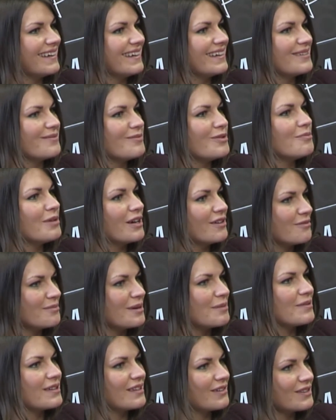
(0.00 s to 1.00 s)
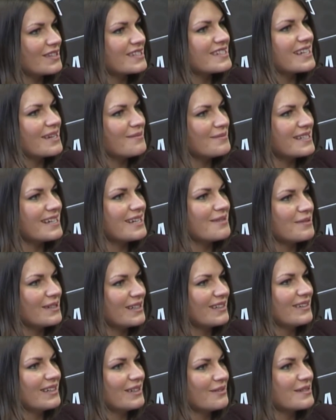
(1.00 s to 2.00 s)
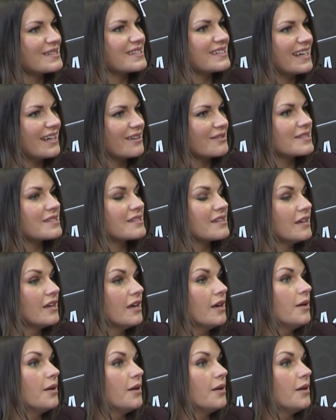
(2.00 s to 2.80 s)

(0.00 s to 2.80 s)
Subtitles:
You might remember that on the same day Martin O'Neill was announced,